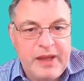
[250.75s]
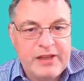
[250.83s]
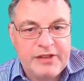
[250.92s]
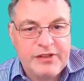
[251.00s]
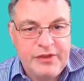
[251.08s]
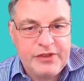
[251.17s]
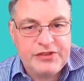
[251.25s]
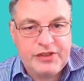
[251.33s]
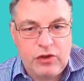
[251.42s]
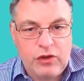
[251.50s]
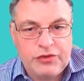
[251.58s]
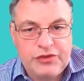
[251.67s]
of Mallory's
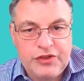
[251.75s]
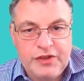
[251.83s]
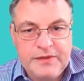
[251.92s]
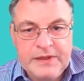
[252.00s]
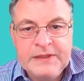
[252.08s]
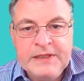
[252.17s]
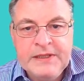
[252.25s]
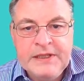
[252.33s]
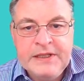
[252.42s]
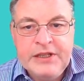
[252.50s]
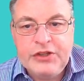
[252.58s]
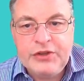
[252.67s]
phishing log server,
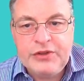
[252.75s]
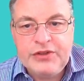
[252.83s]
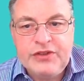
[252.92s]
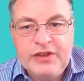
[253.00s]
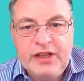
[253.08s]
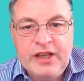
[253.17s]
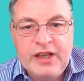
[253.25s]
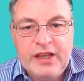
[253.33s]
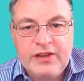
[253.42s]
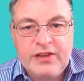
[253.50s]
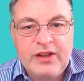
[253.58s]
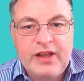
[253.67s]
you can see
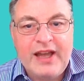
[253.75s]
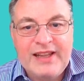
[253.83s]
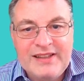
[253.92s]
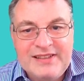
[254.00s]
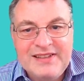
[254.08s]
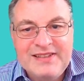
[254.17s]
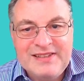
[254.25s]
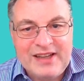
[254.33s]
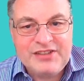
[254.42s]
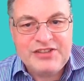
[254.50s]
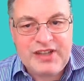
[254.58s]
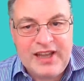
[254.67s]
here that Alice's
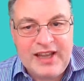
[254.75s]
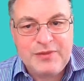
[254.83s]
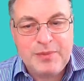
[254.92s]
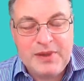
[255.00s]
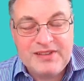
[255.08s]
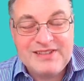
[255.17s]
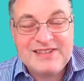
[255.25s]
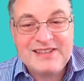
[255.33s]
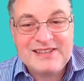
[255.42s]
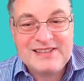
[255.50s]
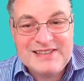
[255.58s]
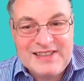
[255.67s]
session has been
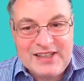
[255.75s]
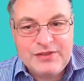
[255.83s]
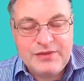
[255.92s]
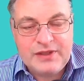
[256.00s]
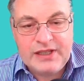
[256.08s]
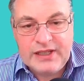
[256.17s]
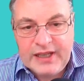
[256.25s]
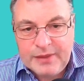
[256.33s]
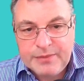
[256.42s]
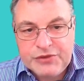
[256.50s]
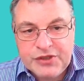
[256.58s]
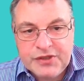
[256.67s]
successfully
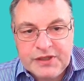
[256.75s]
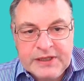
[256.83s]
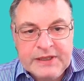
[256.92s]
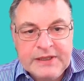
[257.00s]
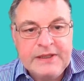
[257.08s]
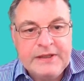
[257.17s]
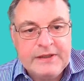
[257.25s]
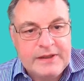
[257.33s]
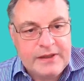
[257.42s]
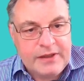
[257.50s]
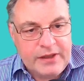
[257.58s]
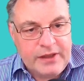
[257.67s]
captured.
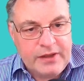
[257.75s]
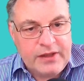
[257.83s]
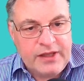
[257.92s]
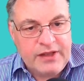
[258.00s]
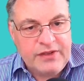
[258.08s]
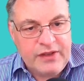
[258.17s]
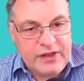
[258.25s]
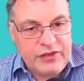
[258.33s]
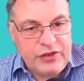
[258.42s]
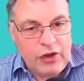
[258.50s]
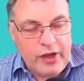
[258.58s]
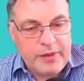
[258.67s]
This
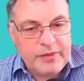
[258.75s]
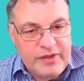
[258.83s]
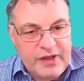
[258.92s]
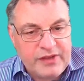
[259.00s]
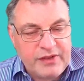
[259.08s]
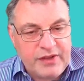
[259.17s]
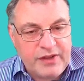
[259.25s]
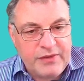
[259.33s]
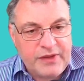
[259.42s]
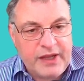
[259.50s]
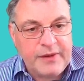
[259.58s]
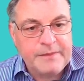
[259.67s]
is time
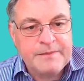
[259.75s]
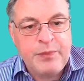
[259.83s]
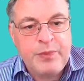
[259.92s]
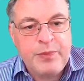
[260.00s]
sensitive now.